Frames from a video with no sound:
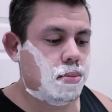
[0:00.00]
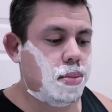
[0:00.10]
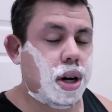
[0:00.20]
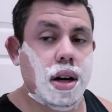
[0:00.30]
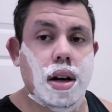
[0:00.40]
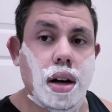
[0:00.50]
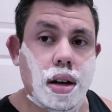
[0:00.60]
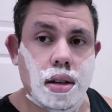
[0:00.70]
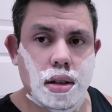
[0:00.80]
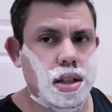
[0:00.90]
But
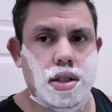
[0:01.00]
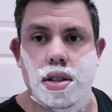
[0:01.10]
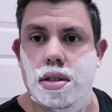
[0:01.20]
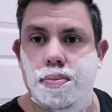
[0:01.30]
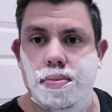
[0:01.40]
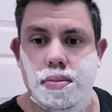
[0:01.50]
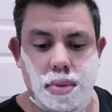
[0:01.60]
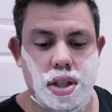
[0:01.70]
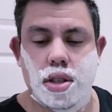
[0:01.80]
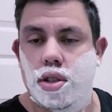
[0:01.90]
uh, it's just
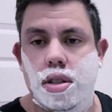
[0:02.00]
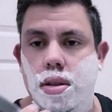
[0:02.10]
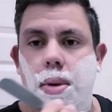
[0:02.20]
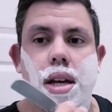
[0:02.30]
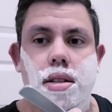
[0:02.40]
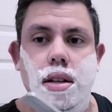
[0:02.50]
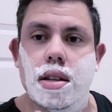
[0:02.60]
this is just amazing.